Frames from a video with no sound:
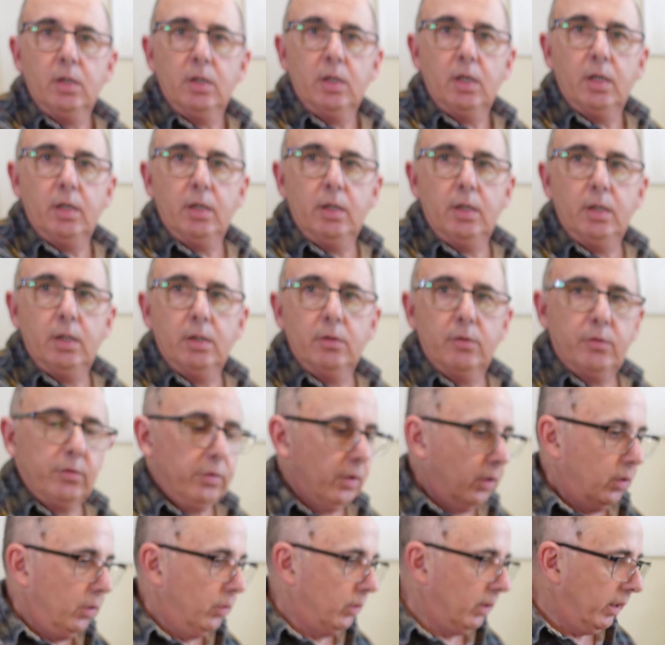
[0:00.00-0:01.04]
and
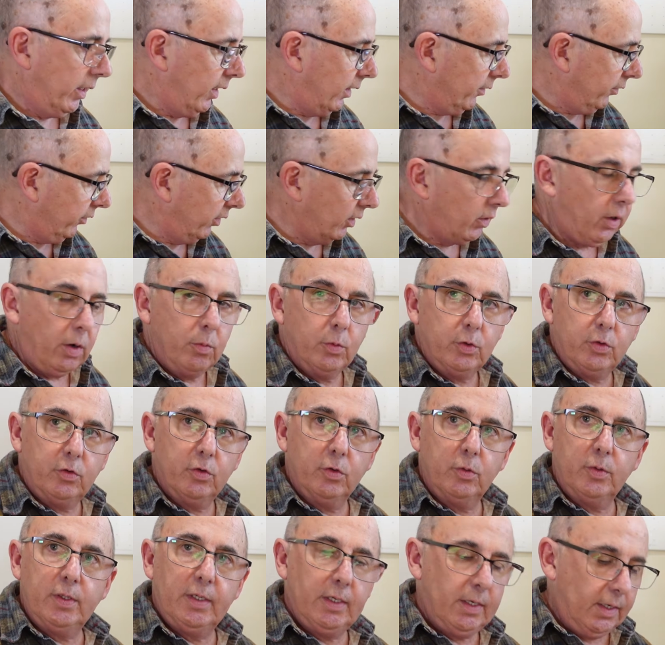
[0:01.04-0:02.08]
so the last thing I would
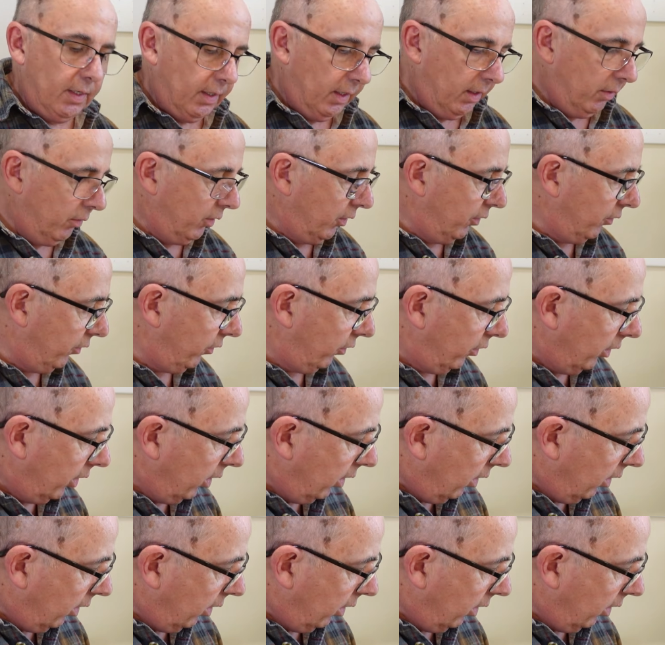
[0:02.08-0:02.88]
do in here is